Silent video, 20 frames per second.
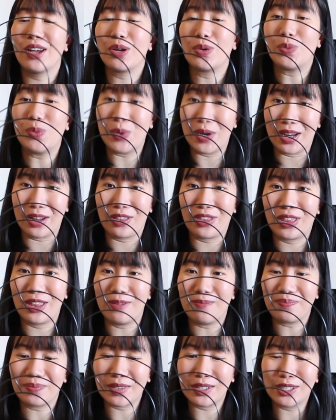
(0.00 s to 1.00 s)
wreath.
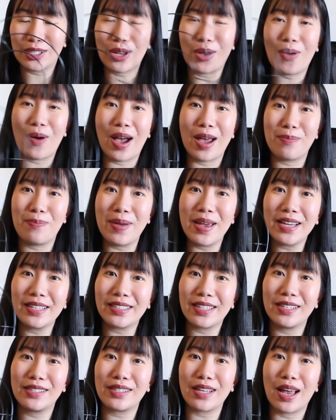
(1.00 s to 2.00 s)
So I picked
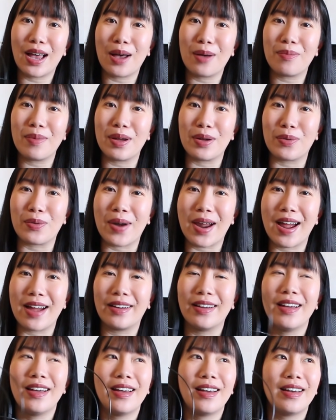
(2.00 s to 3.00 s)
this up
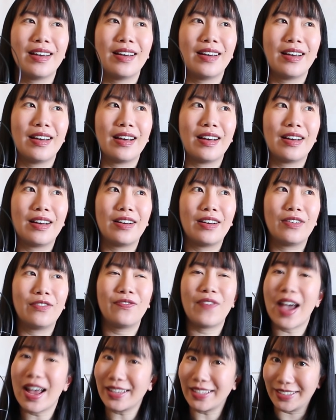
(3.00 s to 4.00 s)
around
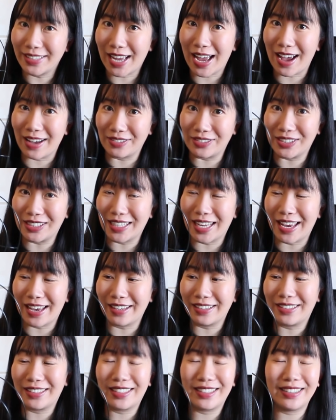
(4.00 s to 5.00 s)
Valentine's
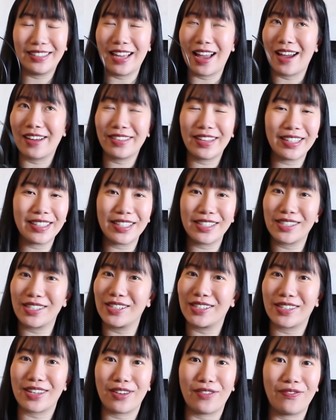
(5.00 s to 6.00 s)
Day. I think this
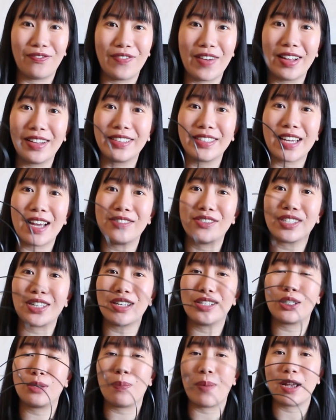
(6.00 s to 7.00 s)
is their Valentine's
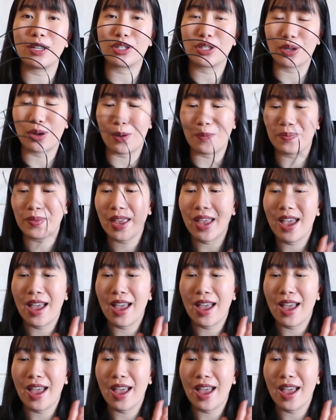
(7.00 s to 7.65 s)
Day special.